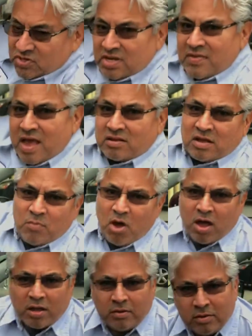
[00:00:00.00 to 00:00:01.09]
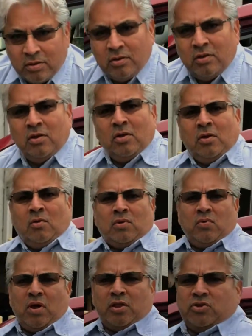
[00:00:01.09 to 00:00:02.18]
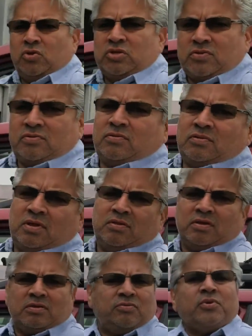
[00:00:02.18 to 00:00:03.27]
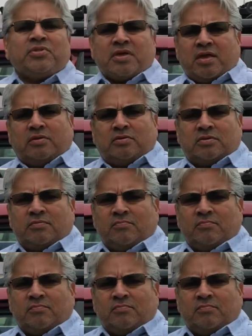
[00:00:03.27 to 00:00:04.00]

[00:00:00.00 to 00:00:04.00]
see that come on, we want to do three things.